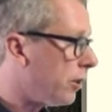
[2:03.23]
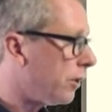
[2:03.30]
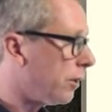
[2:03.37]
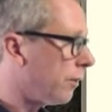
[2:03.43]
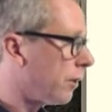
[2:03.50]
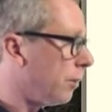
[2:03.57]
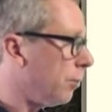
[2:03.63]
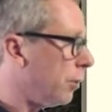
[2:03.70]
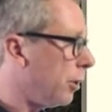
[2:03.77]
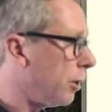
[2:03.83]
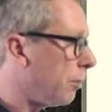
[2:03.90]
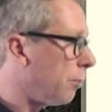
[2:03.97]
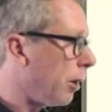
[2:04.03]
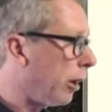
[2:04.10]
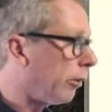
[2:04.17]
of
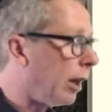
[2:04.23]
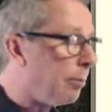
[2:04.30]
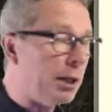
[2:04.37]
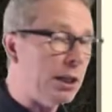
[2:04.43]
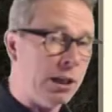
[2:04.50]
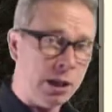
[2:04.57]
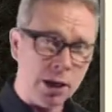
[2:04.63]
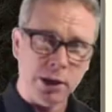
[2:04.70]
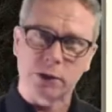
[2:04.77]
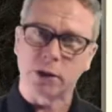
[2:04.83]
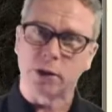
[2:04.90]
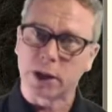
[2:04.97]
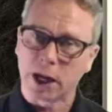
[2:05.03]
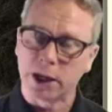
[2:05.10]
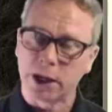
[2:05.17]
computer programming.
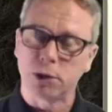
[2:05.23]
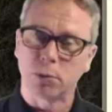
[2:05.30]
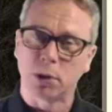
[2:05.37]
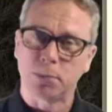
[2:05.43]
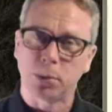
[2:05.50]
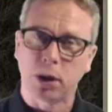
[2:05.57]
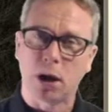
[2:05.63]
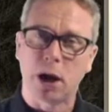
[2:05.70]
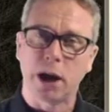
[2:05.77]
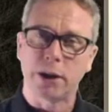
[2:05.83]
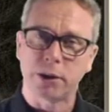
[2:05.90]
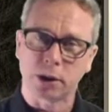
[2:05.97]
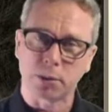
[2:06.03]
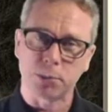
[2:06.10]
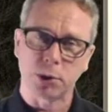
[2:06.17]
So can you apply
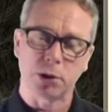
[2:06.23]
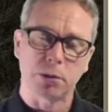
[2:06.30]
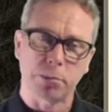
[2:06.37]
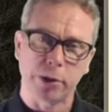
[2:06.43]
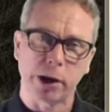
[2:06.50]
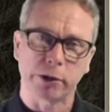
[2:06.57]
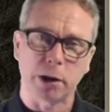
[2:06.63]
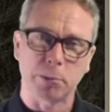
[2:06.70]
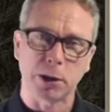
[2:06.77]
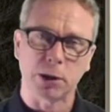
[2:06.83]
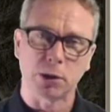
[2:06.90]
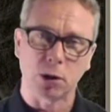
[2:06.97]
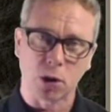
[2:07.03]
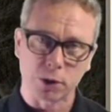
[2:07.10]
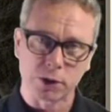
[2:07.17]
the computer
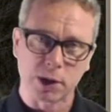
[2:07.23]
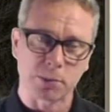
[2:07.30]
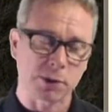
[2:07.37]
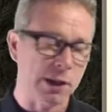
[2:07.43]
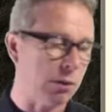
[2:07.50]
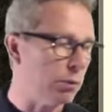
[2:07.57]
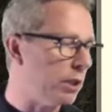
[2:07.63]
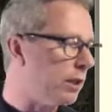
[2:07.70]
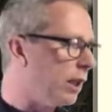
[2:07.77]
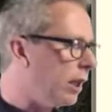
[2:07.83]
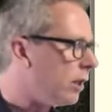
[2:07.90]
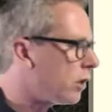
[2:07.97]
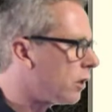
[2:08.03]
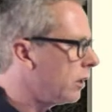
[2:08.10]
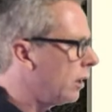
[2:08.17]
programming concepts that we
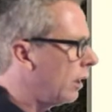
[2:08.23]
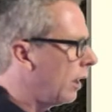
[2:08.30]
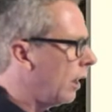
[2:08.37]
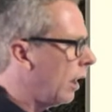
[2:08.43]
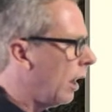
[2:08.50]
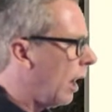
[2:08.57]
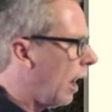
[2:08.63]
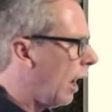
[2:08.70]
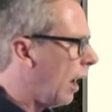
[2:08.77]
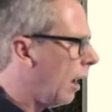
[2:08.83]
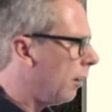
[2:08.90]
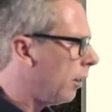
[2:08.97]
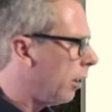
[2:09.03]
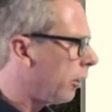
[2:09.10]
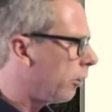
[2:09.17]
teach?
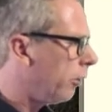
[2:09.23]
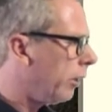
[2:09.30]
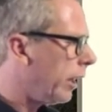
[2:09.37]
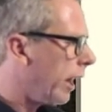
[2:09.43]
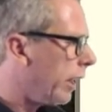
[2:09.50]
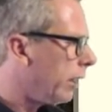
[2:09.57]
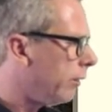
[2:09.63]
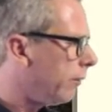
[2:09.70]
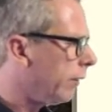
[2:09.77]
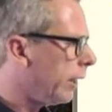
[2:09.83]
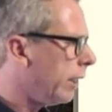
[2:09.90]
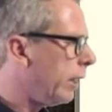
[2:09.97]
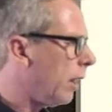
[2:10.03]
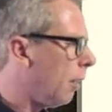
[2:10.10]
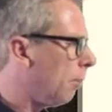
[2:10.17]

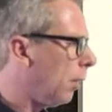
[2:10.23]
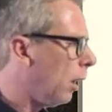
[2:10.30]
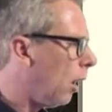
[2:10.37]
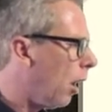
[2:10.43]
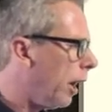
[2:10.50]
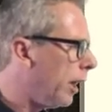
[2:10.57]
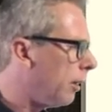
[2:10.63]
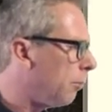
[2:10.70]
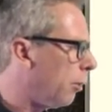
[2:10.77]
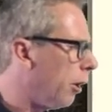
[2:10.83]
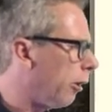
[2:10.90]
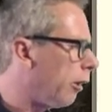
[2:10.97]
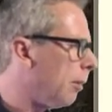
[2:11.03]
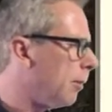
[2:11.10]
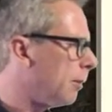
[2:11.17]
Creatively applying
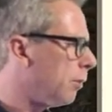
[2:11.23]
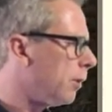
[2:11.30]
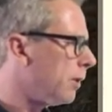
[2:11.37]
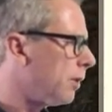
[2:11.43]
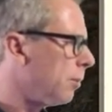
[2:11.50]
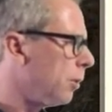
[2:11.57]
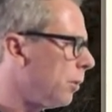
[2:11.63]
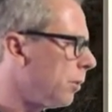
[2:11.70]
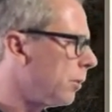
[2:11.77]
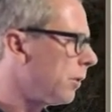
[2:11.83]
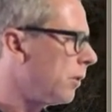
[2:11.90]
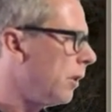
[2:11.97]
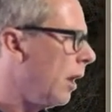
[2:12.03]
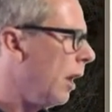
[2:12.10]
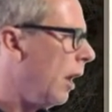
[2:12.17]
programming
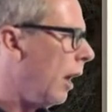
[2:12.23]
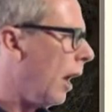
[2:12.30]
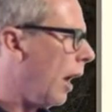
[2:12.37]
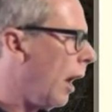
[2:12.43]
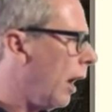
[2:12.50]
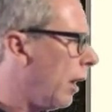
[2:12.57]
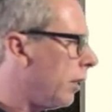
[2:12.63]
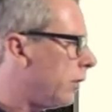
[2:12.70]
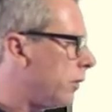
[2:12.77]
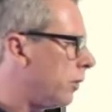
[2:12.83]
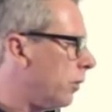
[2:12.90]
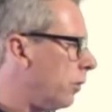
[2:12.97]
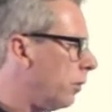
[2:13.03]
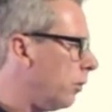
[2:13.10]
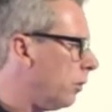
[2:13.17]
principles
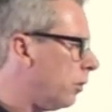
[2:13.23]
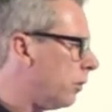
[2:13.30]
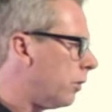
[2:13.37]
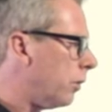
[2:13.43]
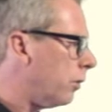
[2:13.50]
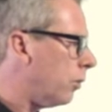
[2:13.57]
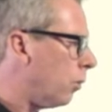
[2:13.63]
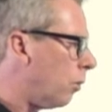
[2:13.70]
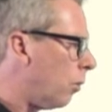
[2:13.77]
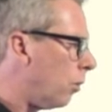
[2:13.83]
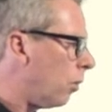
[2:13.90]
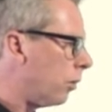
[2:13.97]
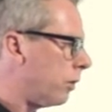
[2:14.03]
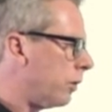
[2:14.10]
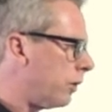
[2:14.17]
to
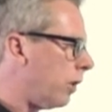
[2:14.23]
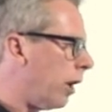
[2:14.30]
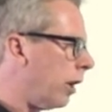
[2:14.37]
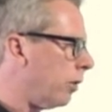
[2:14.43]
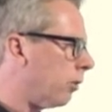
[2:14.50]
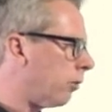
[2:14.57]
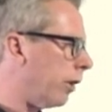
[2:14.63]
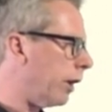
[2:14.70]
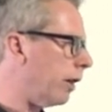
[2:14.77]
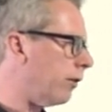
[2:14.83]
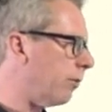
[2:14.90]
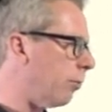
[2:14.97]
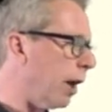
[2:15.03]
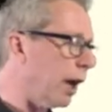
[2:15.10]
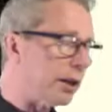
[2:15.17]
your design or
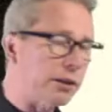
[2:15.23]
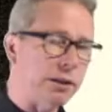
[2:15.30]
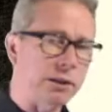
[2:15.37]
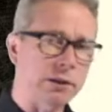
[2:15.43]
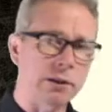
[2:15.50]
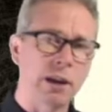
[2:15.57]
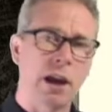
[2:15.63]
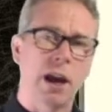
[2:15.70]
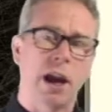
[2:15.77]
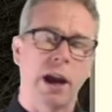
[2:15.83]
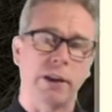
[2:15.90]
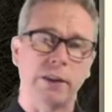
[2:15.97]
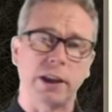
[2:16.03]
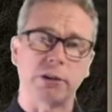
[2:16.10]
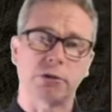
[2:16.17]
creative practice,
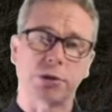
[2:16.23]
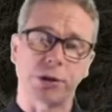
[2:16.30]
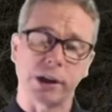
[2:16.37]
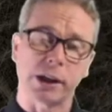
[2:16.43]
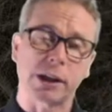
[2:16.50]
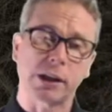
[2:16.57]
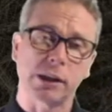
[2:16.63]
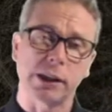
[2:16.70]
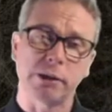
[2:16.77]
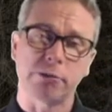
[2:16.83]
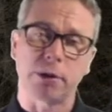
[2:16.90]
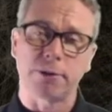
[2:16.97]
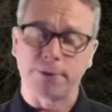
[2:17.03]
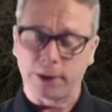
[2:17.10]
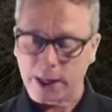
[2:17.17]
and then critically
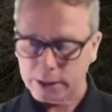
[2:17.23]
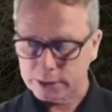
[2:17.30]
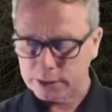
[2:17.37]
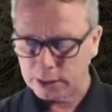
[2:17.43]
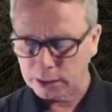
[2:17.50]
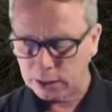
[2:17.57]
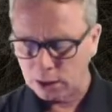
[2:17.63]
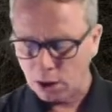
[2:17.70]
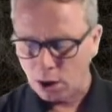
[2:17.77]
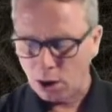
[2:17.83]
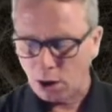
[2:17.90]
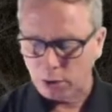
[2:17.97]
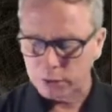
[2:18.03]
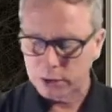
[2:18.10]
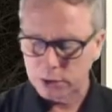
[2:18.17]
reflecting
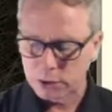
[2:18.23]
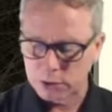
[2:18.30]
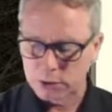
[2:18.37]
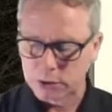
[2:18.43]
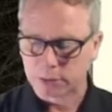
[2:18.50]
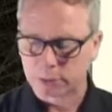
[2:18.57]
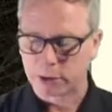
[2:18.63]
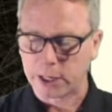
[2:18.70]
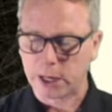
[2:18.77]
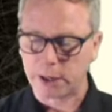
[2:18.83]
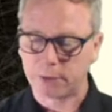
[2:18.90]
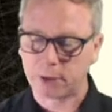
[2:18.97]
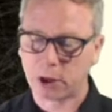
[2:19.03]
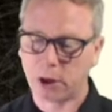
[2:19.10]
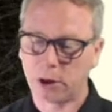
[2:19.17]
on the use of
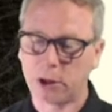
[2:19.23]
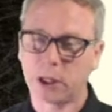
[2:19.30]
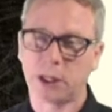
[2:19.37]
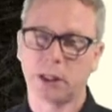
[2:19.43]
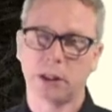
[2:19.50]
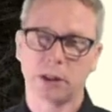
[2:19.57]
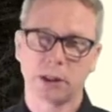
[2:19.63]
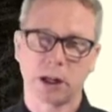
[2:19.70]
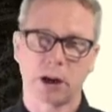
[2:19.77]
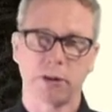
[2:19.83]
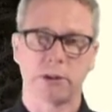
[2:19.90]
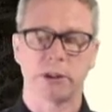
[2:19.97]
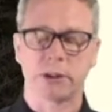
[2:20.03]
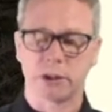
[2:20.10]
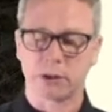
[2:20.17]
creative coding in
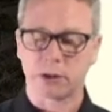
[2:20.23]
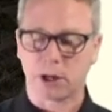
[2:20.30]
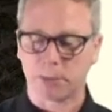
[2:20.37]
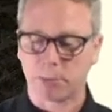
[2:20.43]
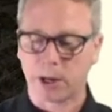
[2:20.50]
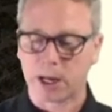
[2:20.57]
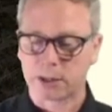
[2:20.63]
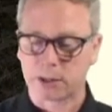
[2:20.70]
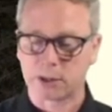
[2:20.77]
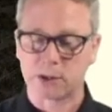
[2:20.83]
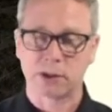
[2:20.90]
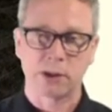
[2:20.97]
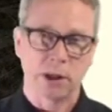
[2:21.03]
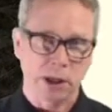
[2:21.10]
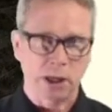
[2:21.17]
current design
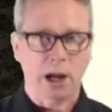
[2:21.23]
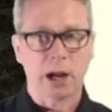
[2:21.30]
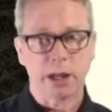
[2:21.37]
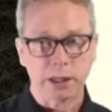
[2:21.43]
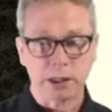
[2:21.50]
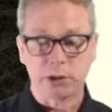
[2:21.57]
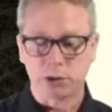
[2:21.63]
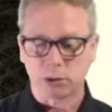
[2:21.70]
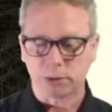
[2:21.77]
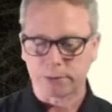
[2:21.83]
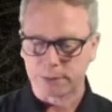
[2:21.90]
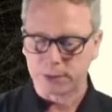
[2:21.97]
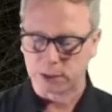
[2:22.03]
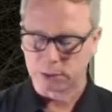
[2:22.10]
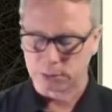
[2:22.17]
practice in your
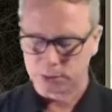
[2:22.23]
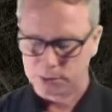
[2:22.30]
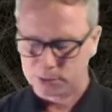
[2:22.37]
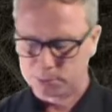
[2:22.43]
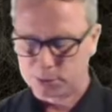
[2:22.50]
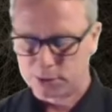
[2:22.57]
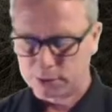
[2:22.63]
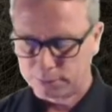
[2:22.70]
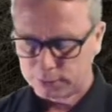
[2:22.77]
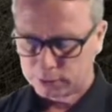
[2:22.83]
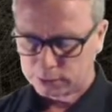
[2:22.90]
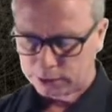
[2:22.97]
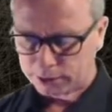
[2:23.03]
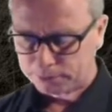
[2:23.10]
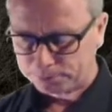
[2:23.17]
field
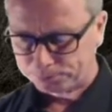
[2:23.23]
specifically.